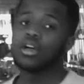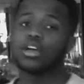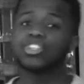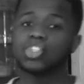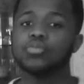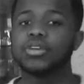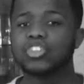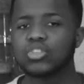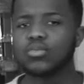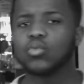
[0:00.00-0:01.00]
Assuming
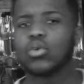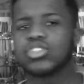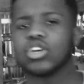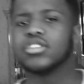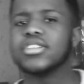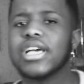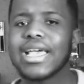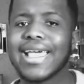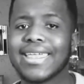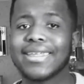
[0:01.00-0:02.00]
someone was under
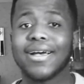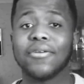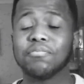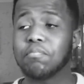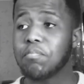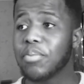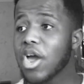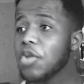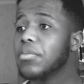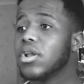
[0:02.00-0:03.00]
an
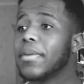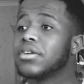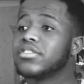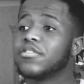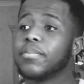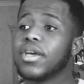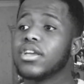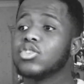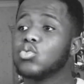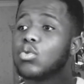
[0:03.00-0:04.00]
unbearable amount of
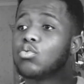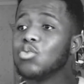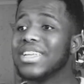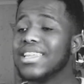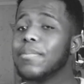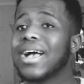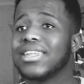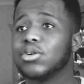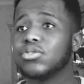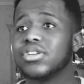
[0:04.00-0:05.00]
pain to a really
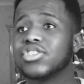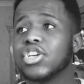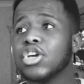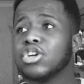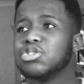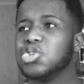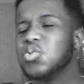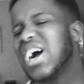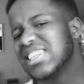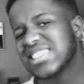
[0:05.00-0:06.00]
bad illness, do
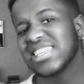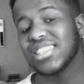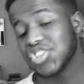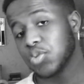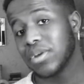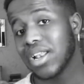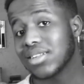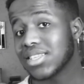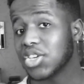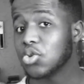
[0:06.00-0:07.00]
you guys think they should be
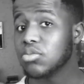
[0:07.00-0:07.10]
allowed to kill